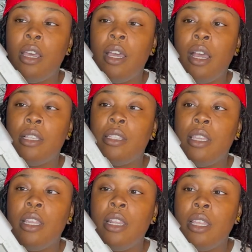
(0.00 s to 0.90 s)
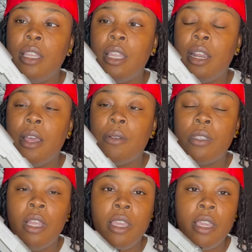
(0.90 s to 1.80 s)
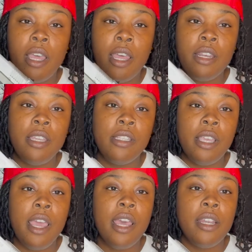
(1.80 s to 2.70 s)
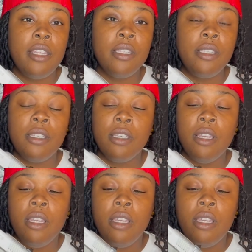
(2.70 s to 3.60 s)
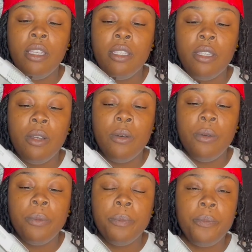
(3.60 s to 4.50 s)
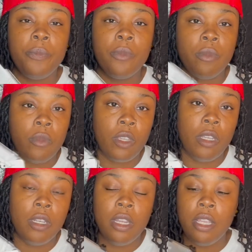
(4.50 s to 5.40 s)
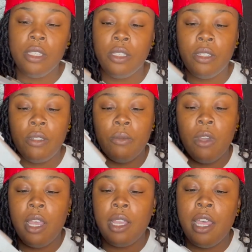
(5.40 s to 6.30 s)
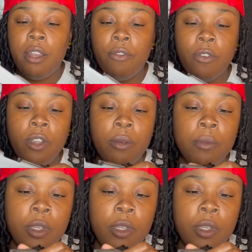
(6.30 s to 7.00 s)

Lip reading: I seen it and I was like, I need to have this. So that's where I got it from.